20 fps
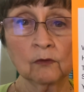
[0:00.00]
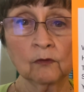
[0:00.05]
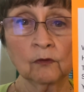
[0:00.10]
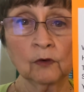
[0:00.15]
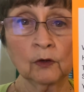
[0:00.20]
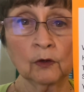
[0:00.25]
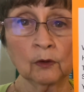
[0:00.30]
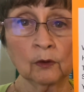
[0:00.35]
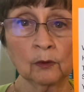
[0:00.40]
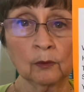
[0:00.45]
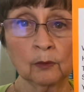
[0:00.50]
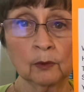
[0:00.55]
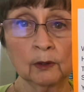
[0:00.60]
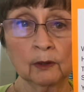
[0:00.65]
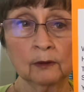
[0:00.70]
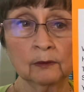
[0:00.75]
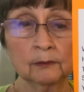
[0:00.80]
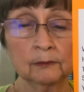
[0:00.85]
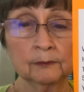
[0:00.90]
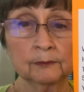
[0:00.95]
verb.
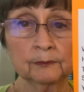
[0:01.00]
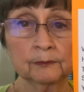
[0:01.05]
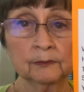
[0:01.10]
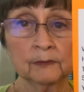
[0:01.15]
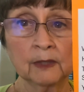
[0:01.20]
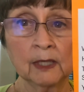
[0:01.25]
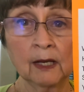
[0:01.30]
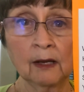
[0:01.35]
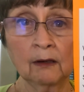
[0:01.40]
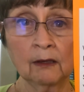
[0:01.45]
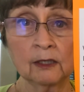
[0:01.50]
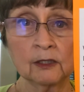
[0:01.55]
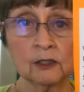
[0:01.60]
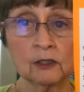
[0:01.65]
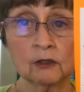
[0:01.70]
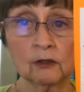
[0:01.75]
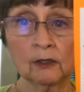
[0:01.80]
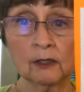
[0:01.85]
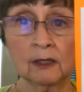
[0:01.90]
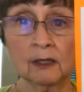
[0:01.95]
Now
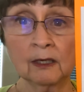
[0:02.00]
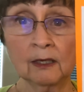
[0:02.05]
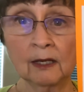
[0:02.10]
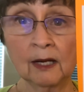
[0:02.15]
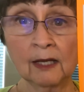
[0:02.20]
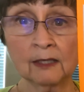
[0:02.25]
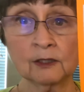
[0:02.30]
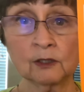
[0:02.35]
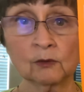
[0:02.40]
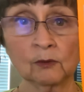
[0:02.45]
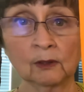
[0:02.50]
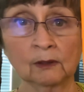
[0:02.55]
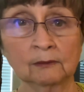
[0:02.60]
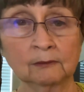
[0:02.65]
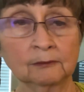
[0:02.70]
let's look at the next one.